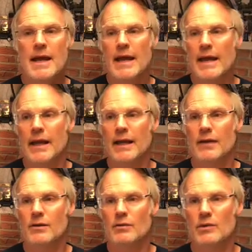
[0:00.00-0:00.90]

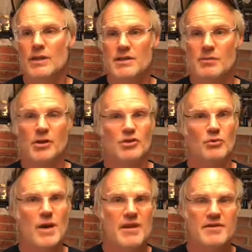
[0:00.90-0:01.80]
and release a bunch of
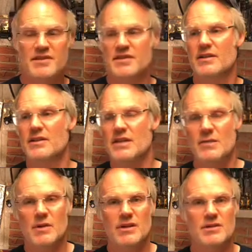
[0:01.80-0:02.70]
wraiths and
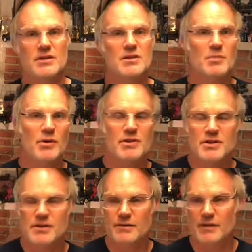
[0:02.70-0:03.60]
demons and spirits
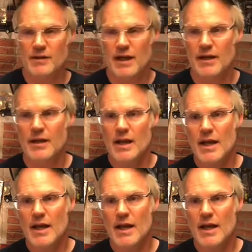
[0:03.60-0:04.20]
and stuff like that.